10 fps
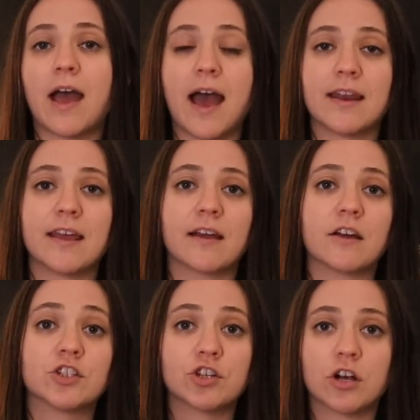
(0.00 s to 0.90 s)
adding a
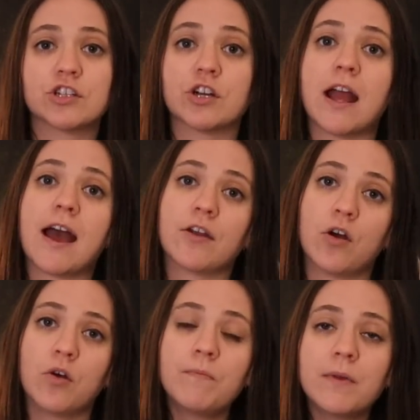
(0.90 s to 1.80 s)
charger at
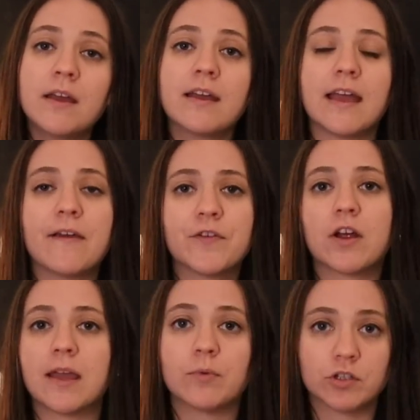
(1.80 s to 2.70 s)
home if you're
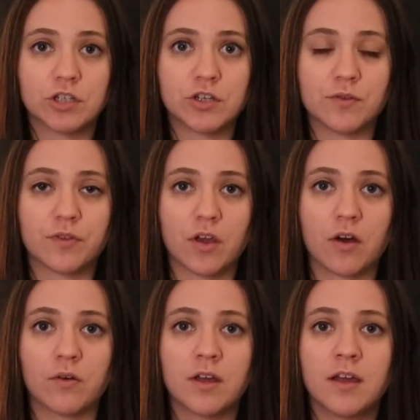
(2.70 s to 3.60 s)
able to do so.